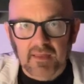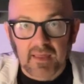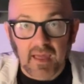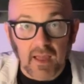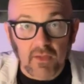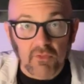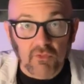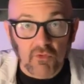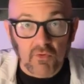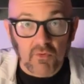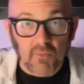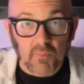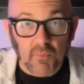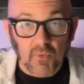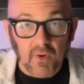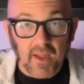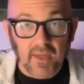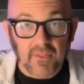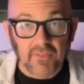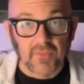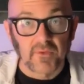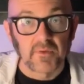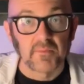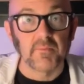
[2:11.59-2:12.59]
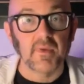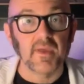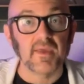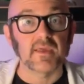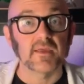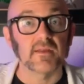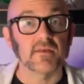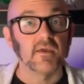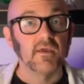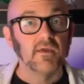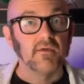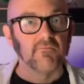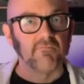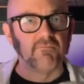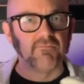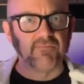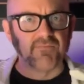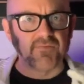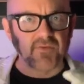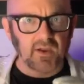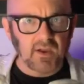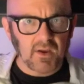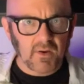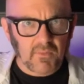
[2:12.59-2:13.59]
catch your breath and make it
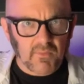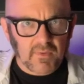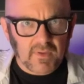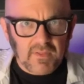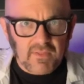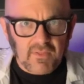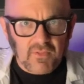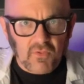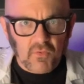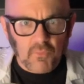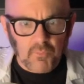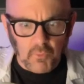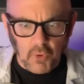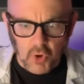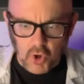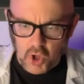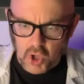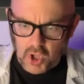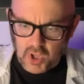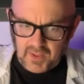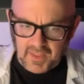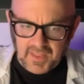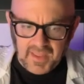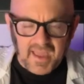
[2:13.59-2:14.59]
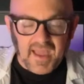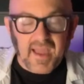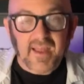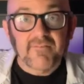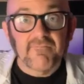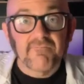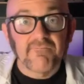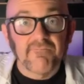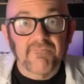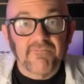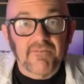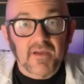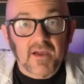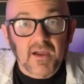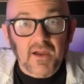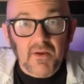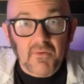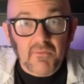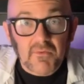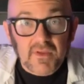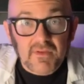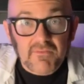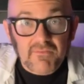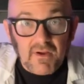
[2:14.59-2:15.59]
very small and
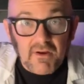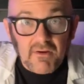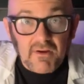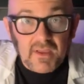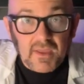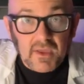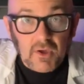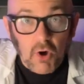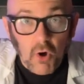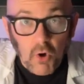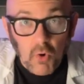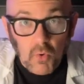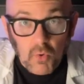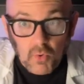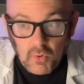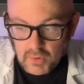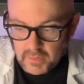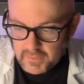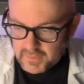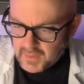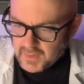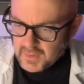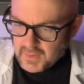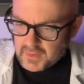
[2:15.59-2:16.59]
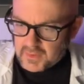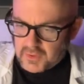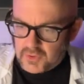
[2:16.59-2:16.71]
very, very cold,